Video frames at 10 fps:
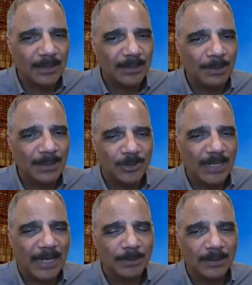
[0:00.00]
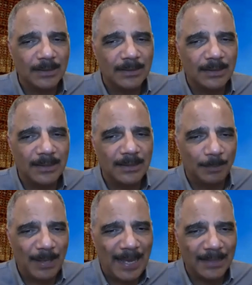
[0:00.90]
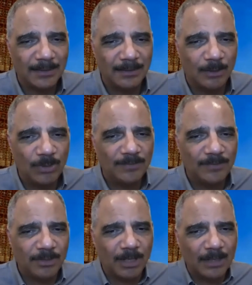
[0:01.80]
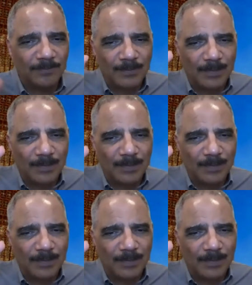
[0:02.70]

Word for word: done the best job of this in, in the past. You know, we've thought of